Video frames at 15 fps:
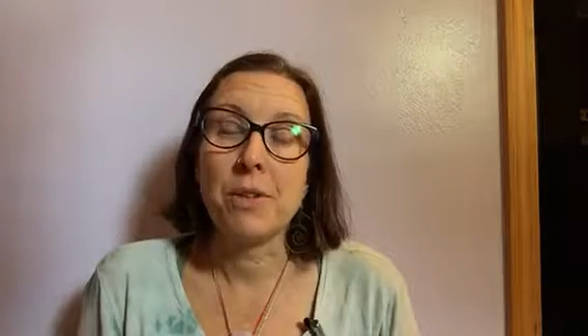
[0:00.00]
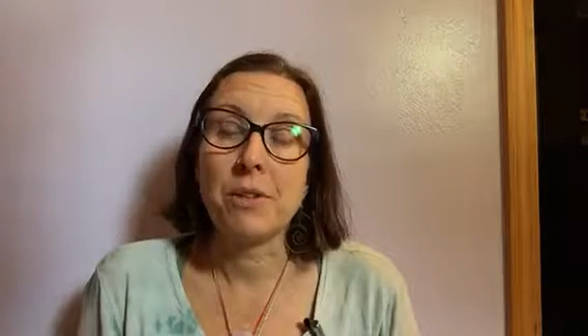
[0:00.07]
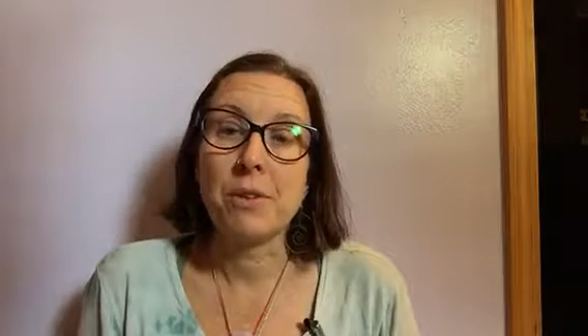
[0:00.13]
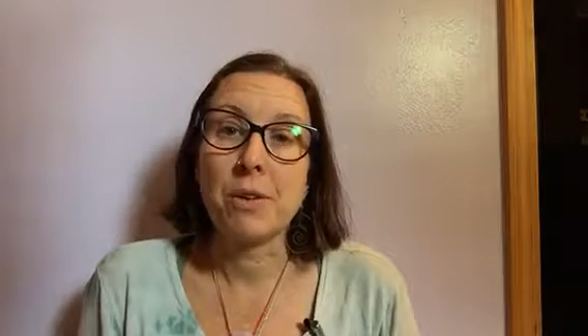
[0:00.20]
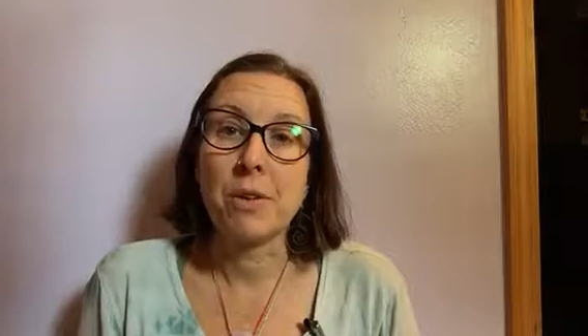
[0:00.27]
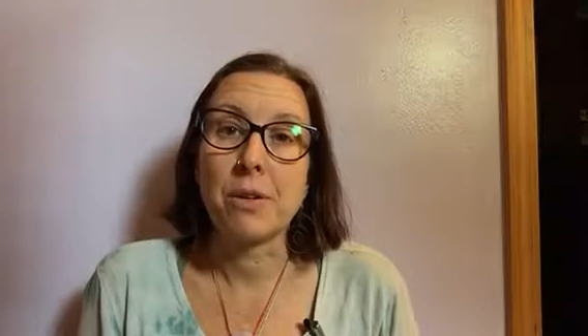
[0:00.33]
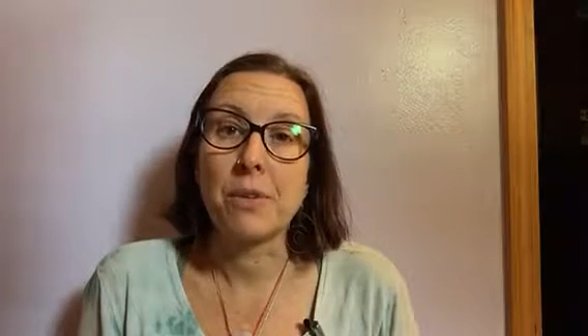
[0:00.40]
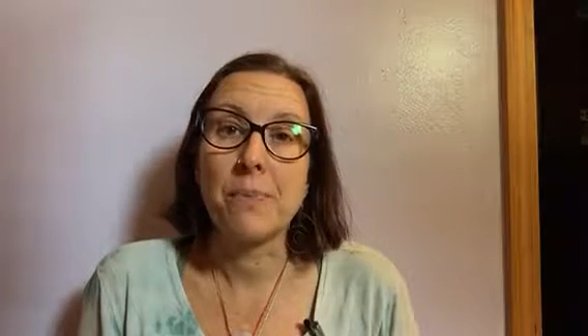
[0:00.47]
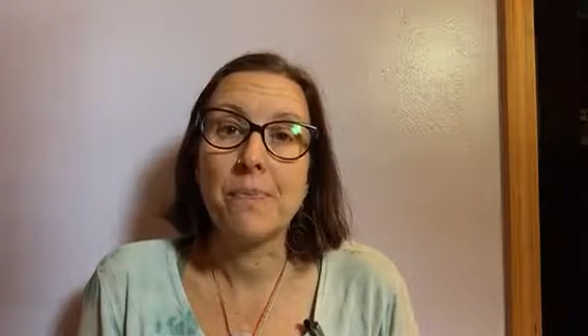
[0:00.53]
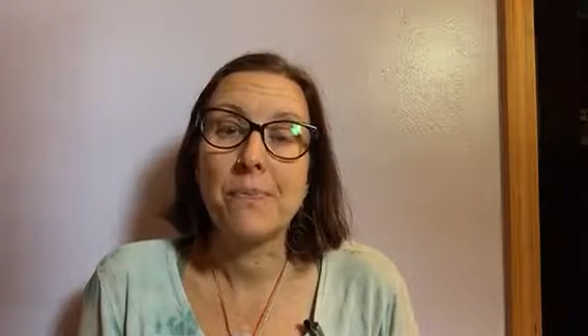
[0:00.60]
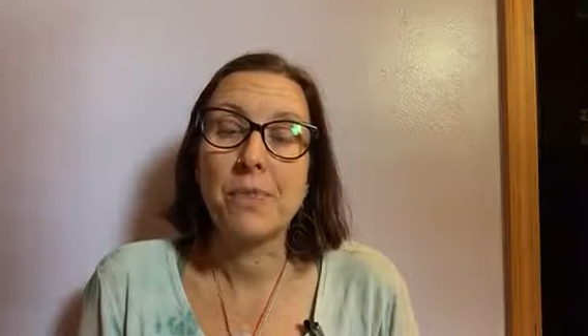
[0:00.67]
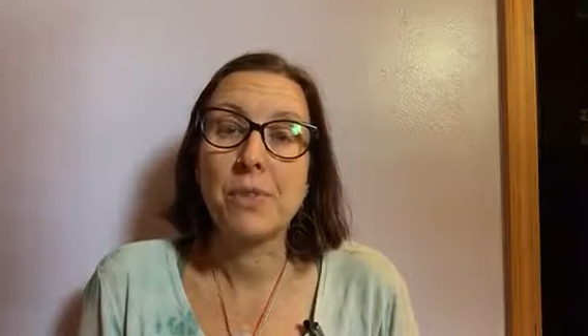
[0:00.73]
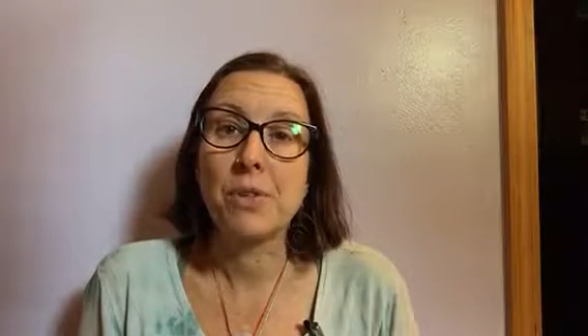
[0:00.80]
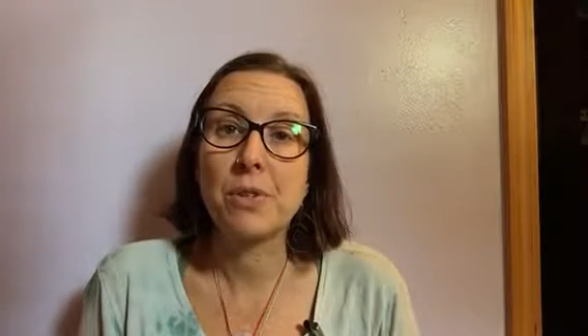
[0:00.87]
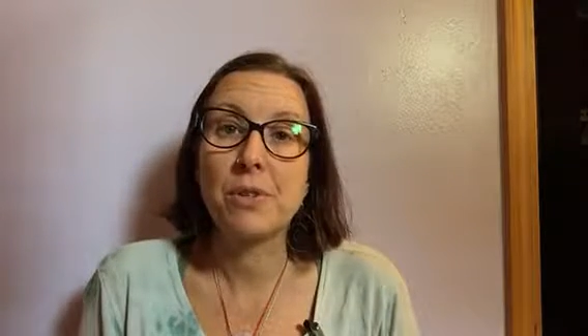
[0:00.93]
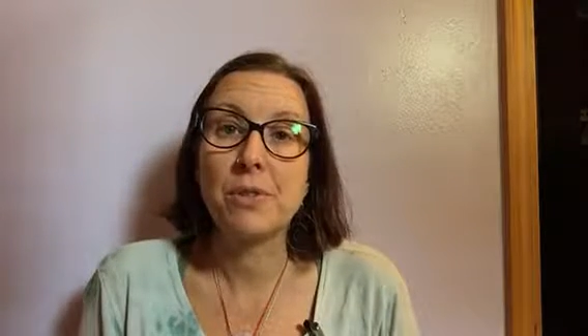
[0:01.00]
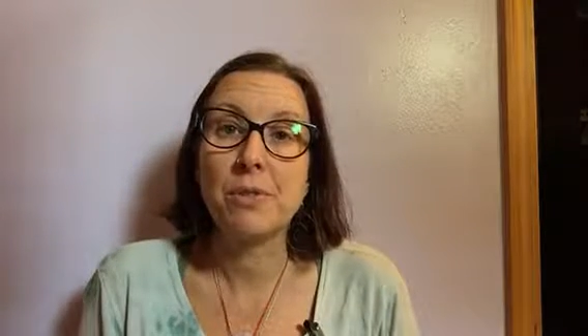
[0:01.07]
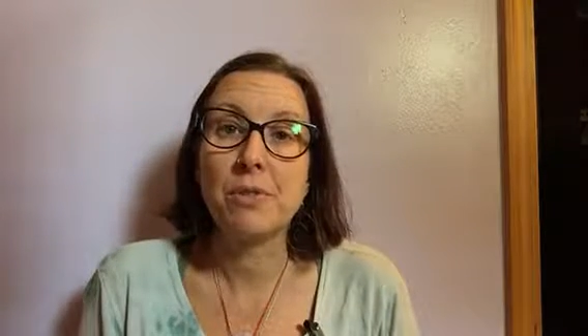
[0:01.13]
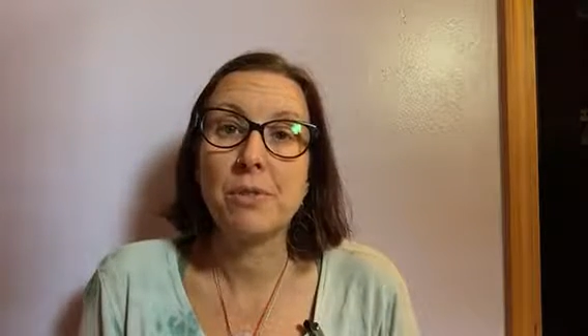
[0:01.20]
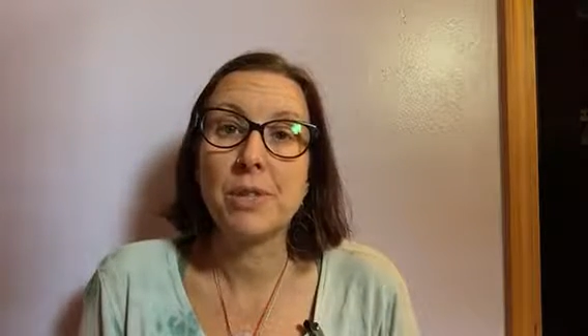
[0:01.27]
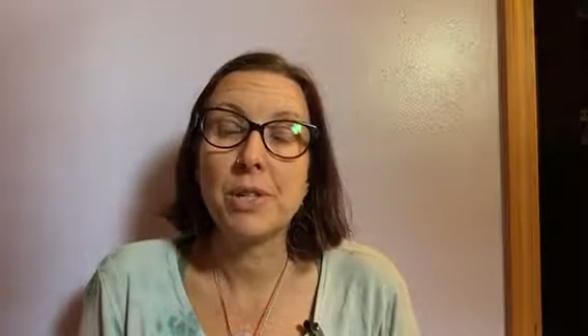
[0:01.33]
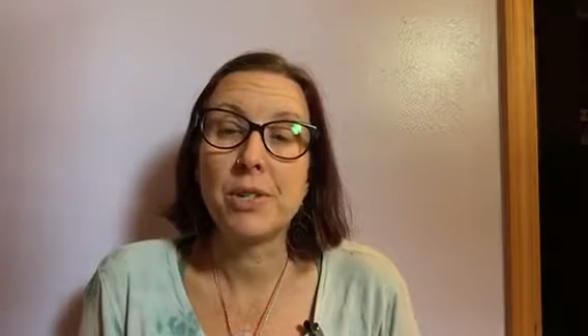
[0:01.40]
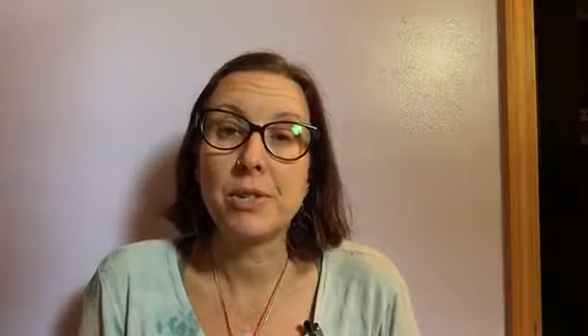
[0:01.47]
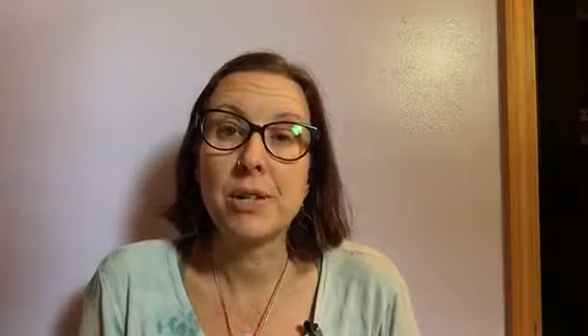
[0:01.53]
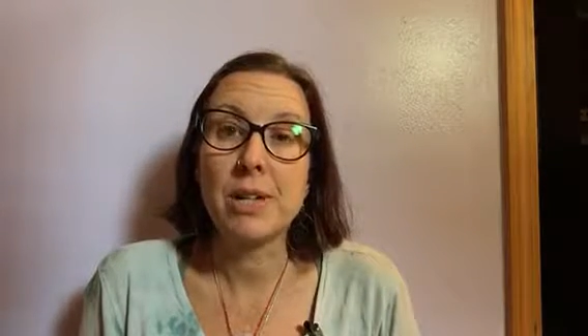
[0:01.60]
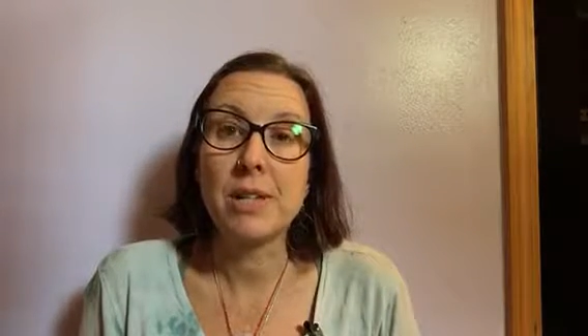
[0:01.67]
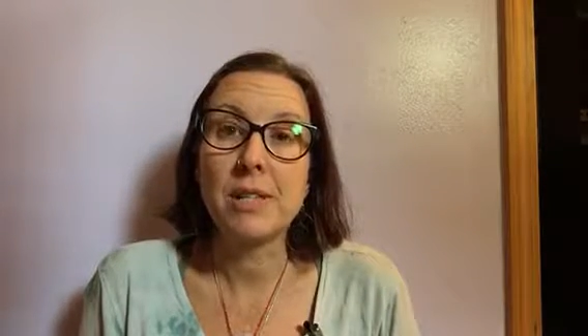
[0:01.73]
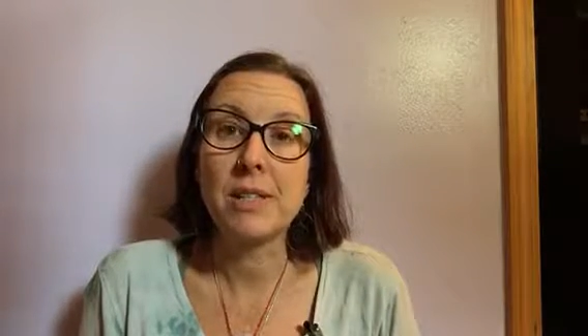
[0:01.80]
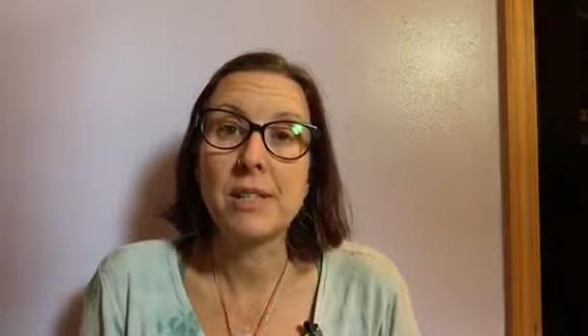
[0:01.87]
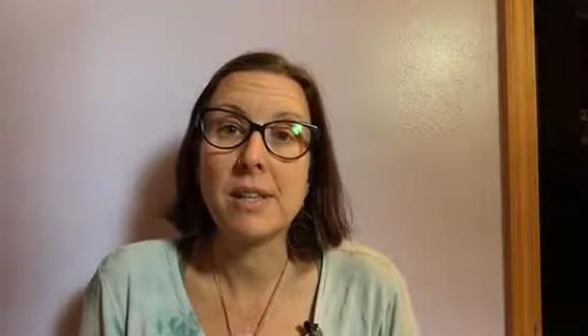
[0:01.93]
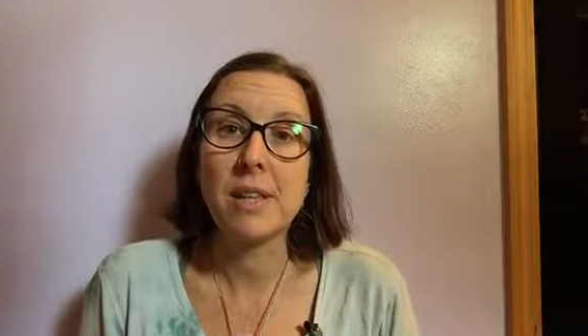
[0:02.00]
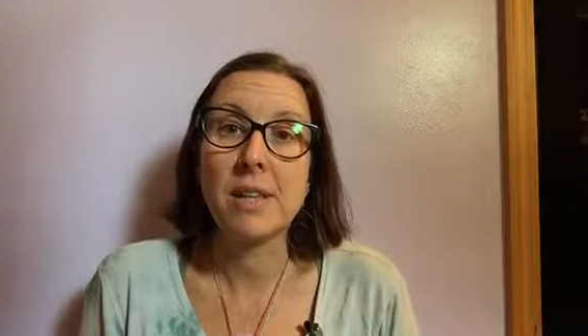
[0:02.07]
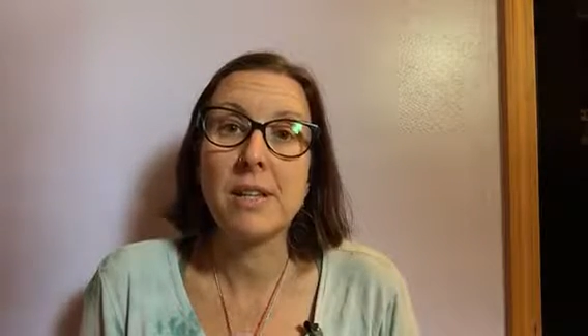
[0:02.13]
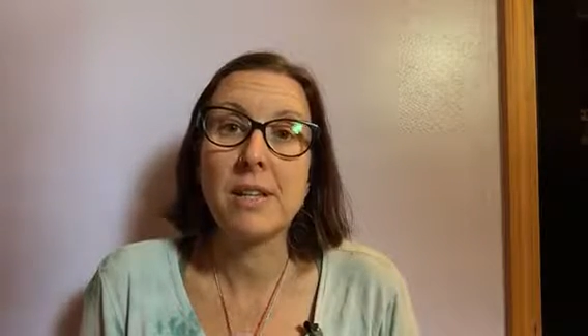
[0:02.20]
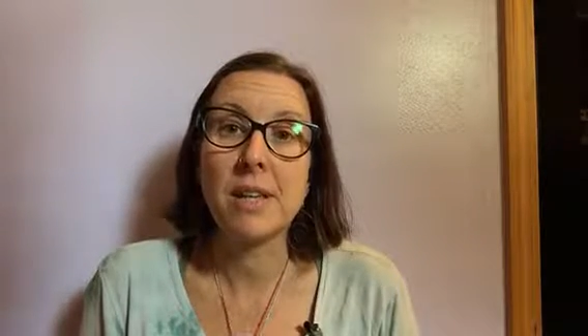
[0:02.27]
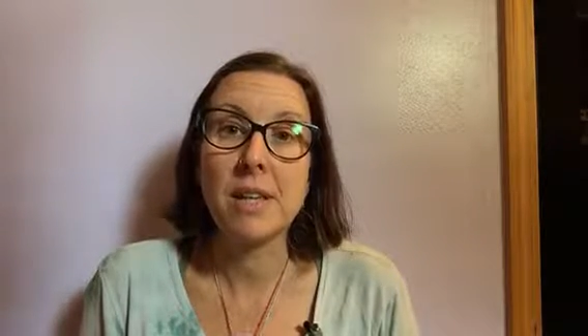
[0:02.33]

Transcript: There are certain retreats and